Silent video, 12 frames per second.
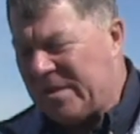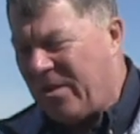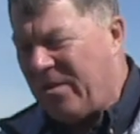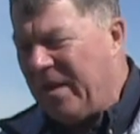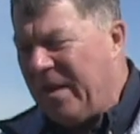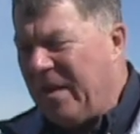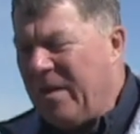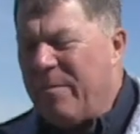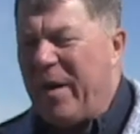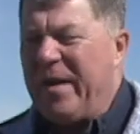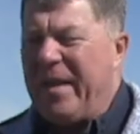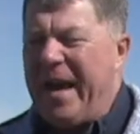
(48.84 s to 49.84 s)
so
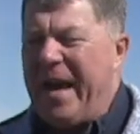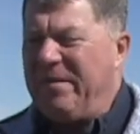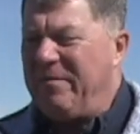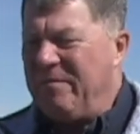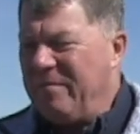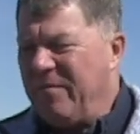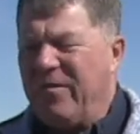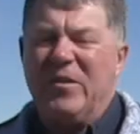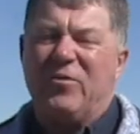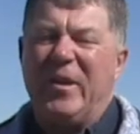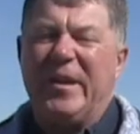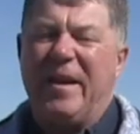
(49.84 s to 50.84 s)
part of that,
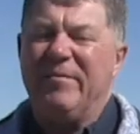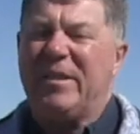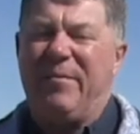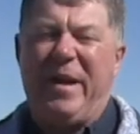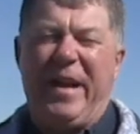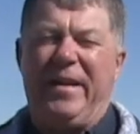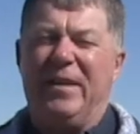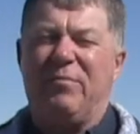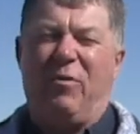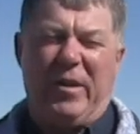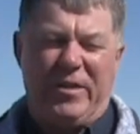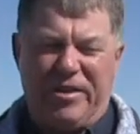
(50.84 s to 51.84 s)
first one comes to mind is
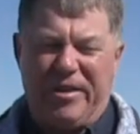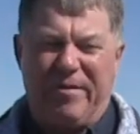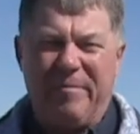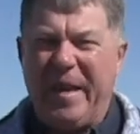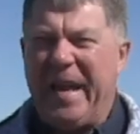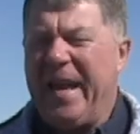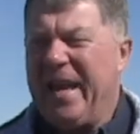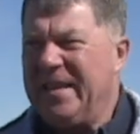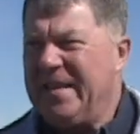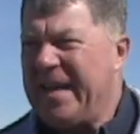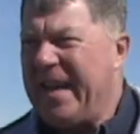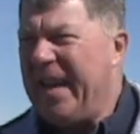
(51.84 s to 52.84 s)
moisture.
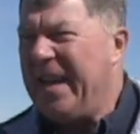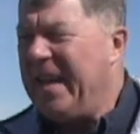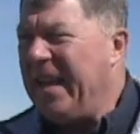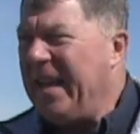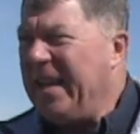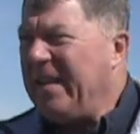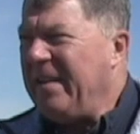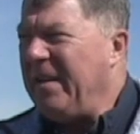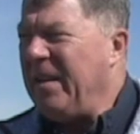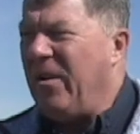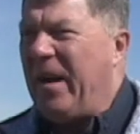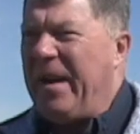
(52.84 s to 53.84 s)
And, uh,
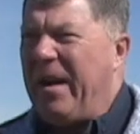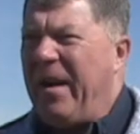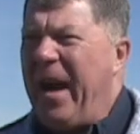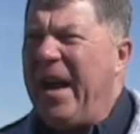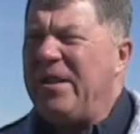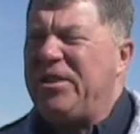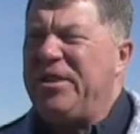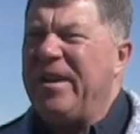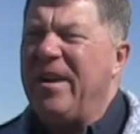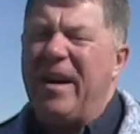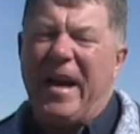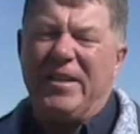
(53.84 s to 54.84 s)
you know, I, last
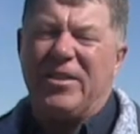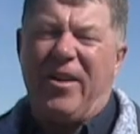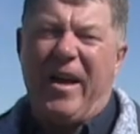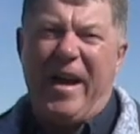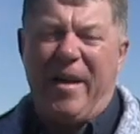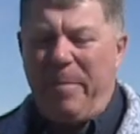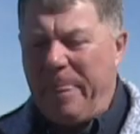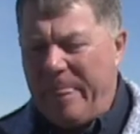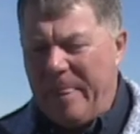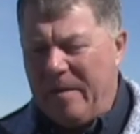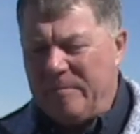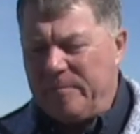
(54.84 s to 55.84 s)
year I saw
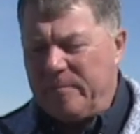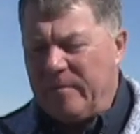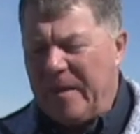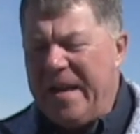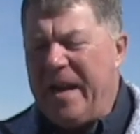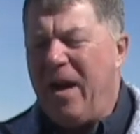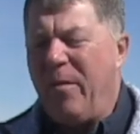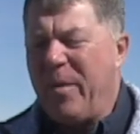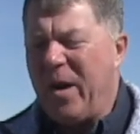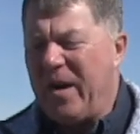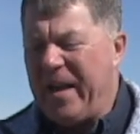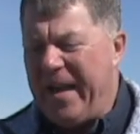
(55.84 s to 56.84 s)
in
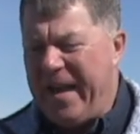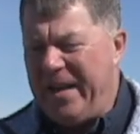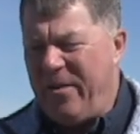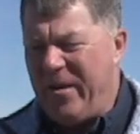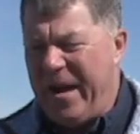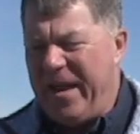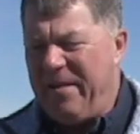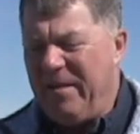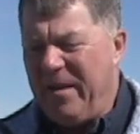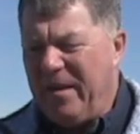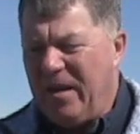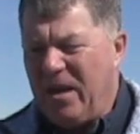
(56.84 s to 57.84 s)
Alberta anyway,
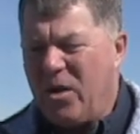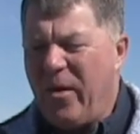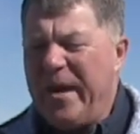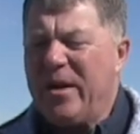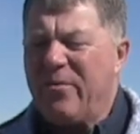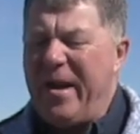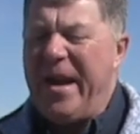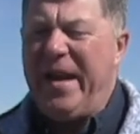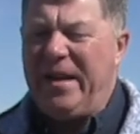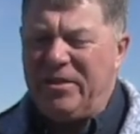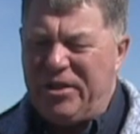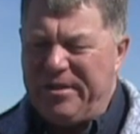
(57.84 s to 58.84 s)
quite a
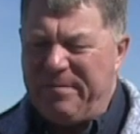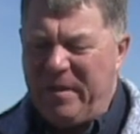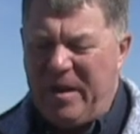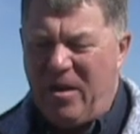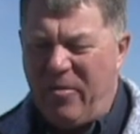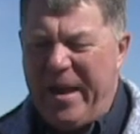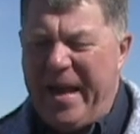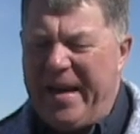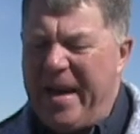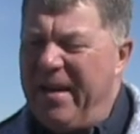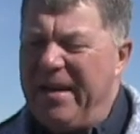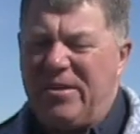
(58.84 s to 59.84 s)
range. You know, we had
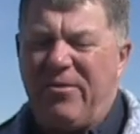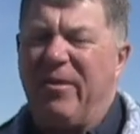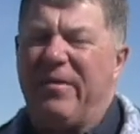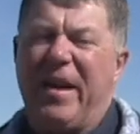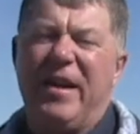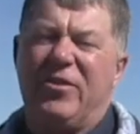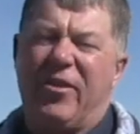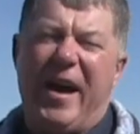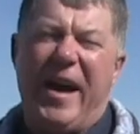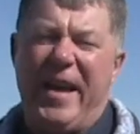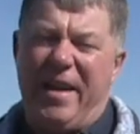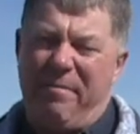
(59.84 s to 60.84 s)
areas that were very
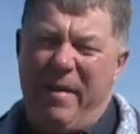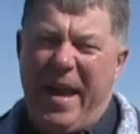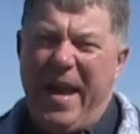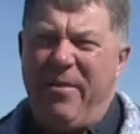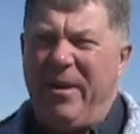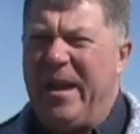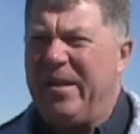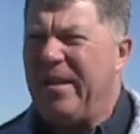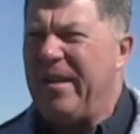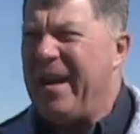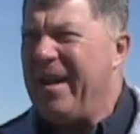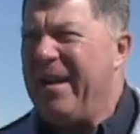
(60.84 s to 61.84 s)
dry in May. We had
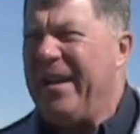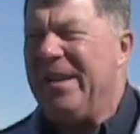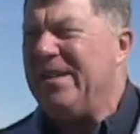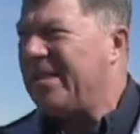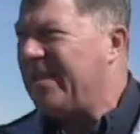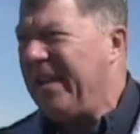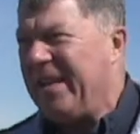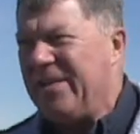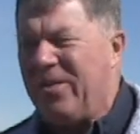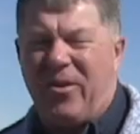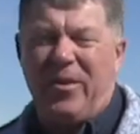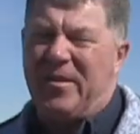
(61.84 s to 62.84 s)
other areas
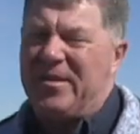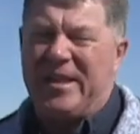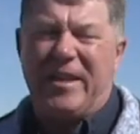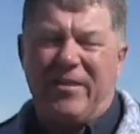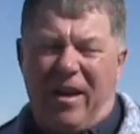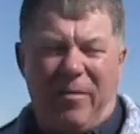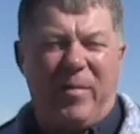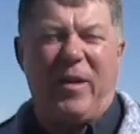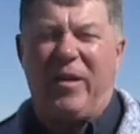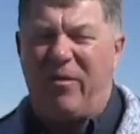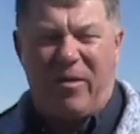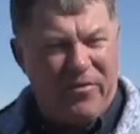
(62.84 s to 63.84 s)
in north and central Alberta that were